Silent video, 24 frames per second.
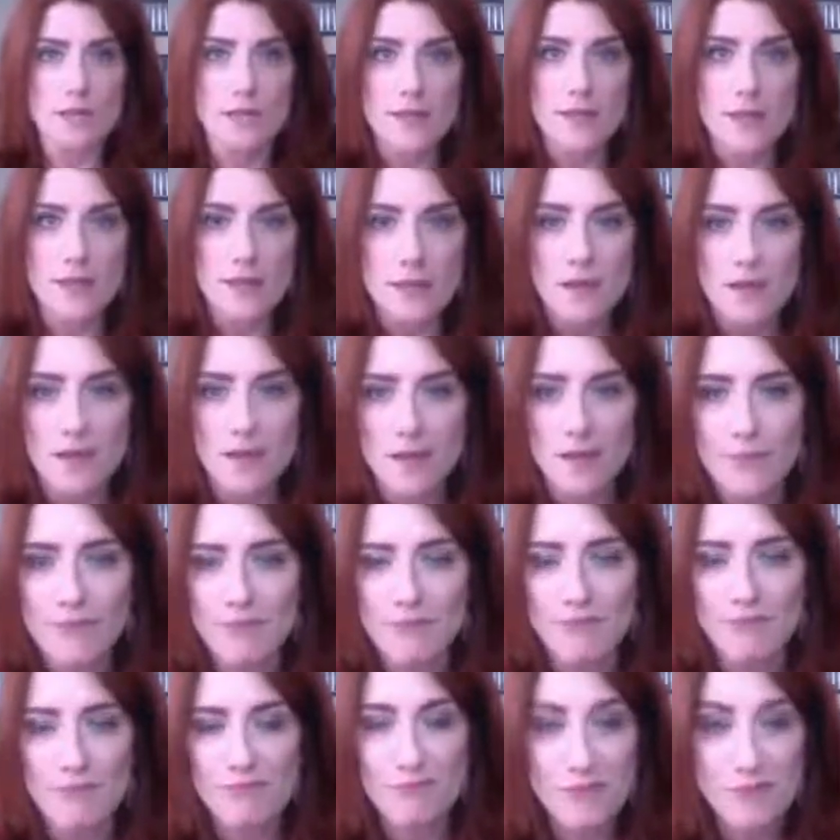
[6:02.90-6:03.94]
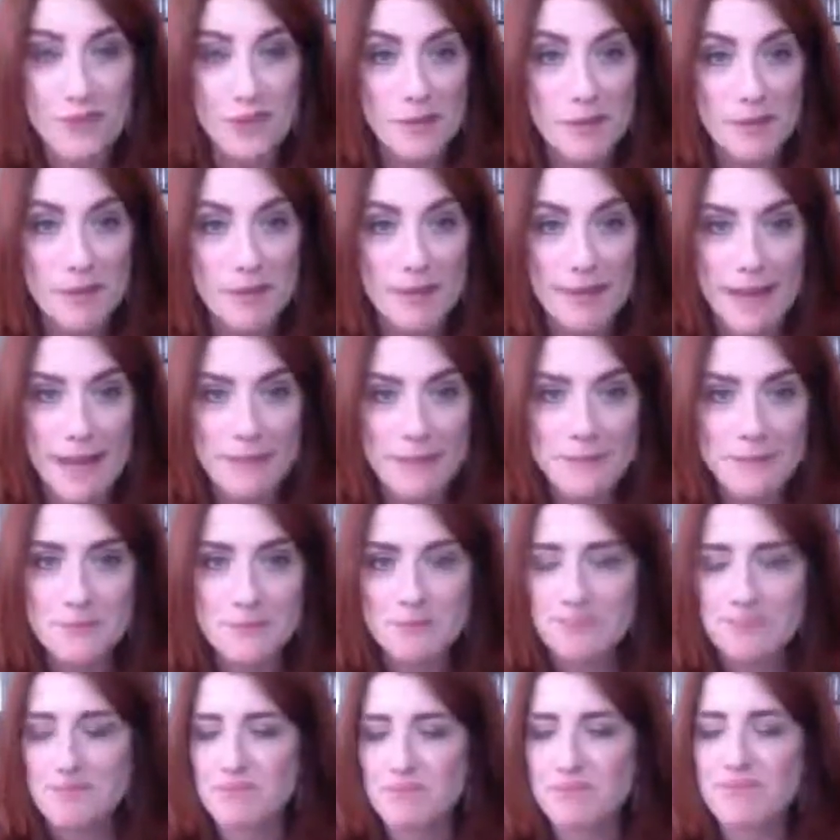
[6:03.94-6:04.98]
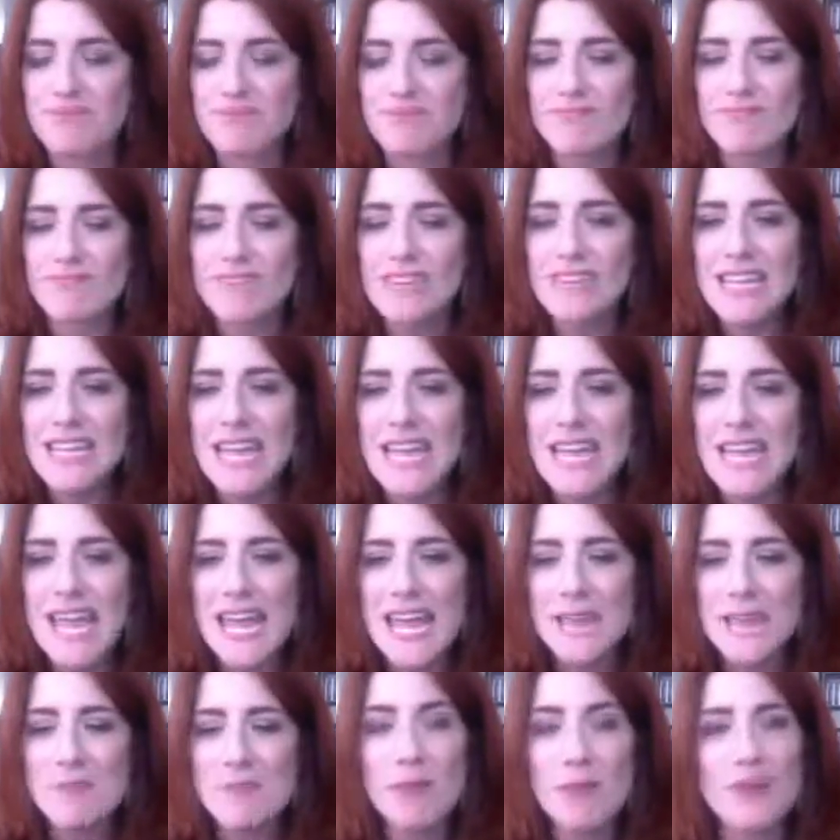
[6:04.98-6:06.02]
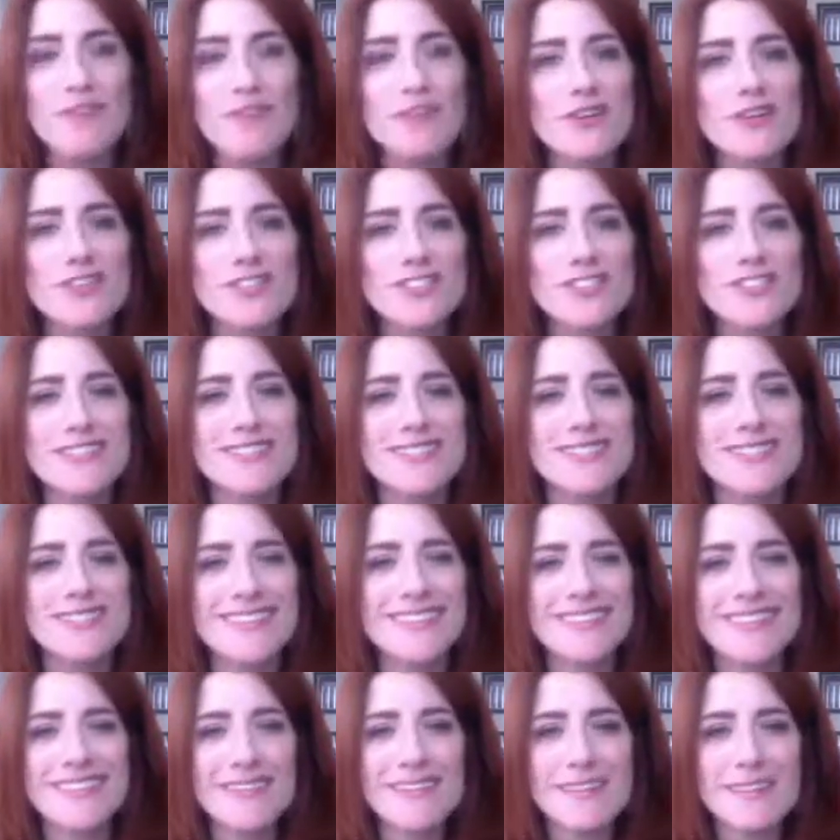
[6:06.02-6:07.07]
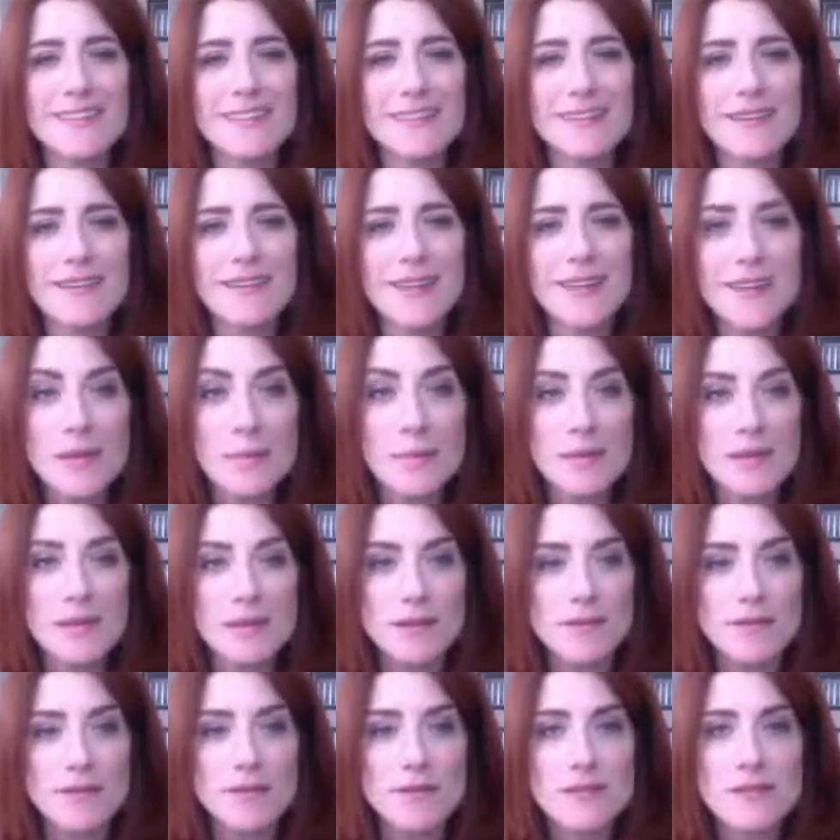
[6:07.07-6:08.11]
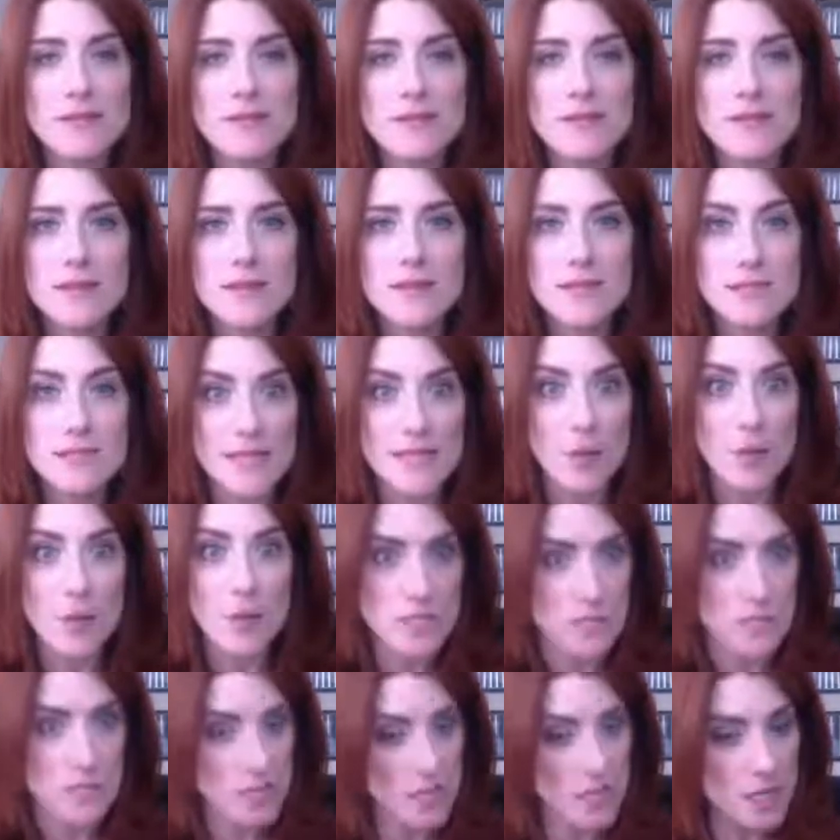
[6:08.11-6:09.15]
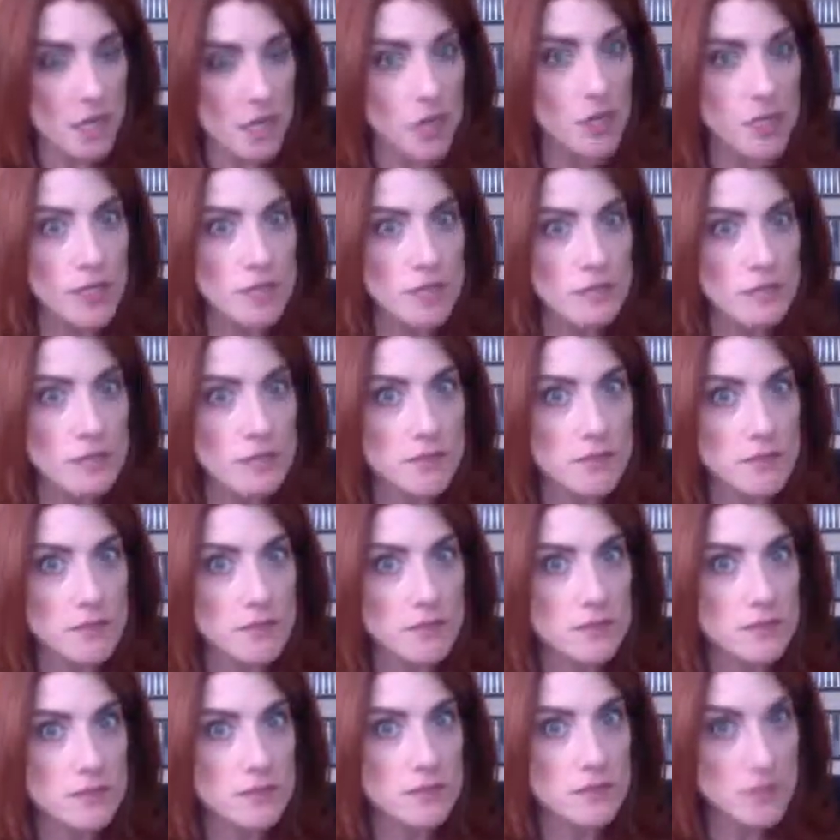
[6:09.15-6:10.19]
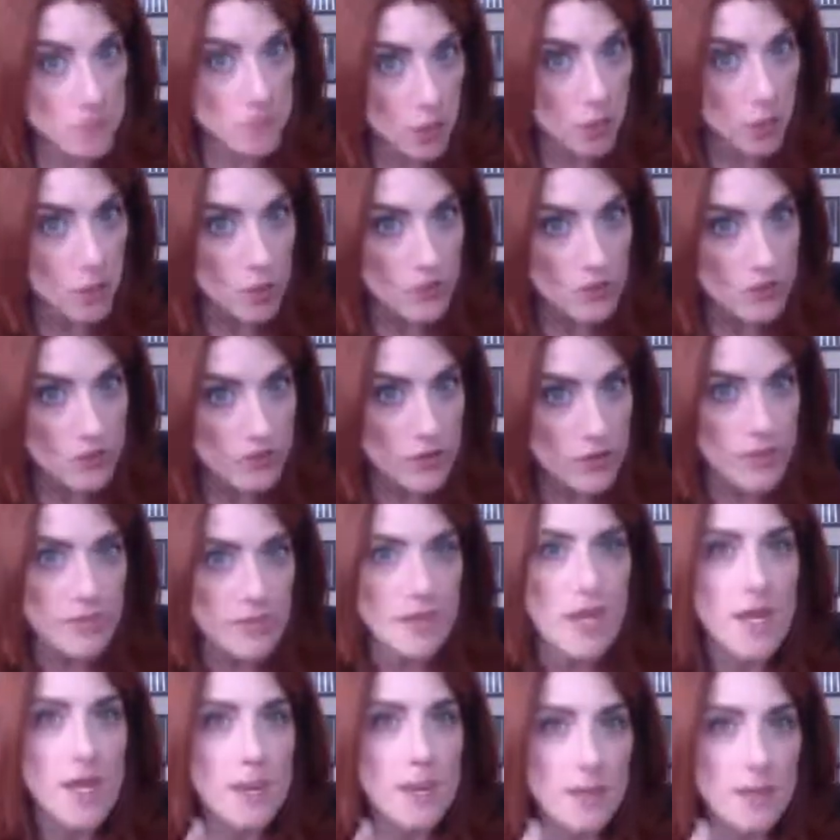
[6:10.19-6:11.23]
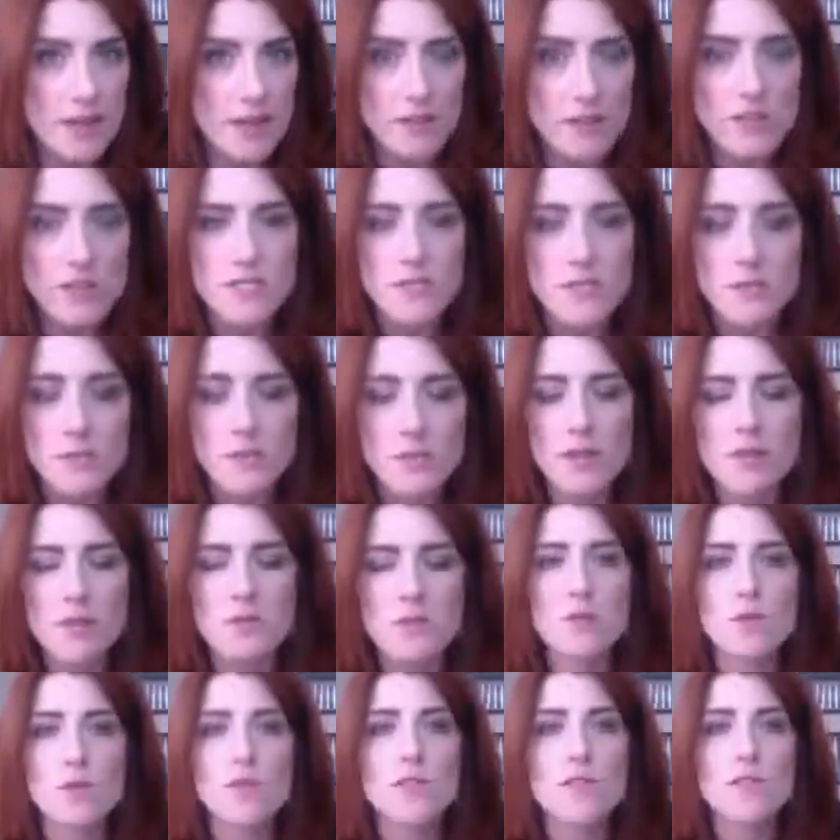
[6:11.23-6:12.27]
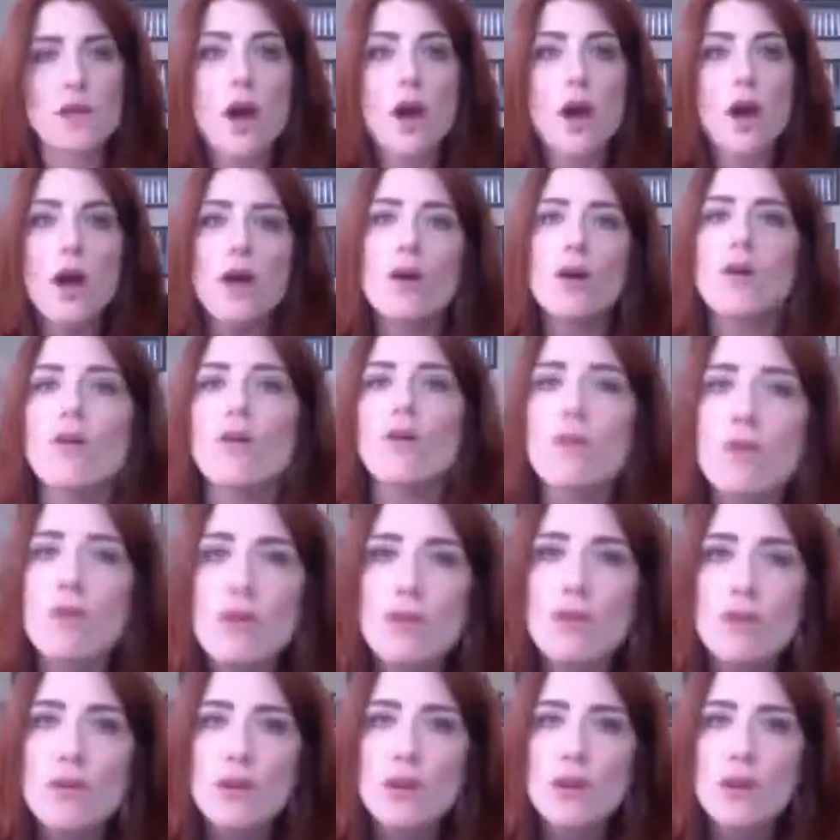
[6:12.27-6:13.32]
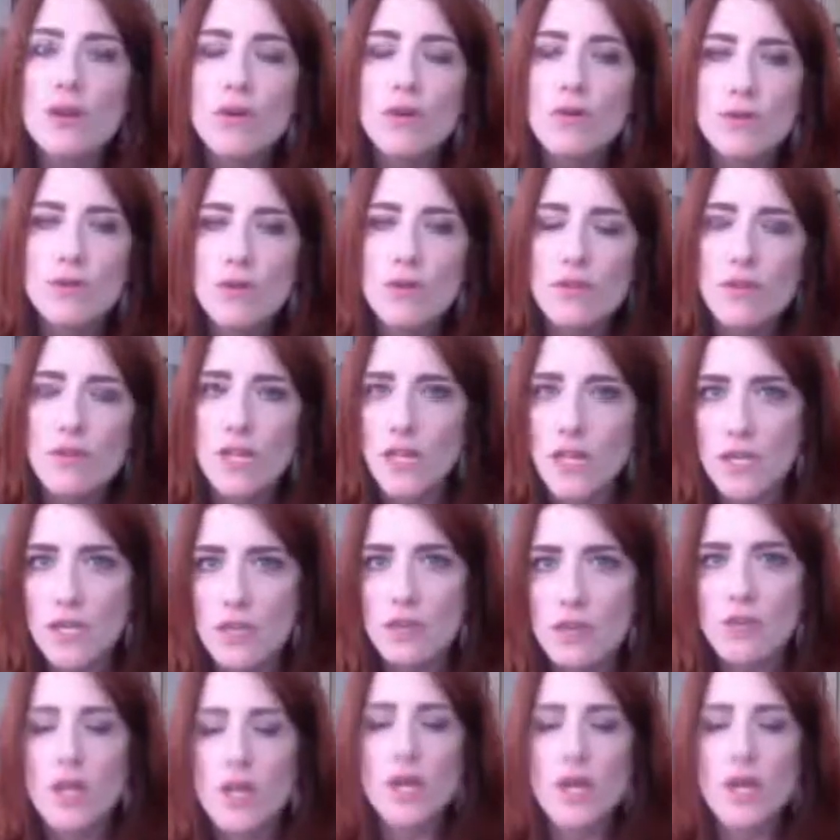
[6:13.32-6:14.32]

fell in my lap. And my first impulse, because that wasn't the current goal or focus, my first impulse was, oh, no, thank you.